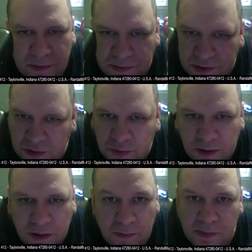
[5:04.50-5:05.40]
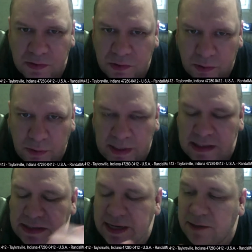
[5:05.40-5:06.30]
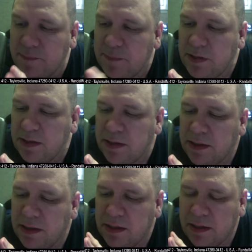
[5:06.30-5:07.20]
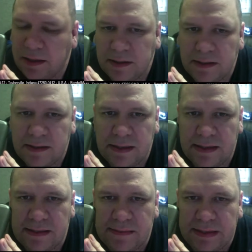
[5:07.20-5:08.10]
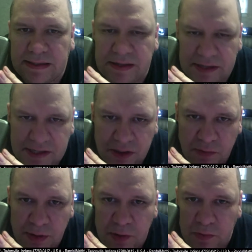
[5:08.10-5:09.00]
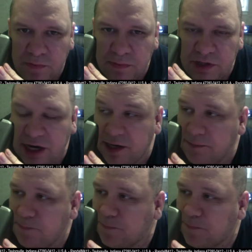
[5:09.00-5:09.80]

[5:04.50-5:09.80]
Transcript: over two, almost three weeks now. It seems like it's on the slow boat from China.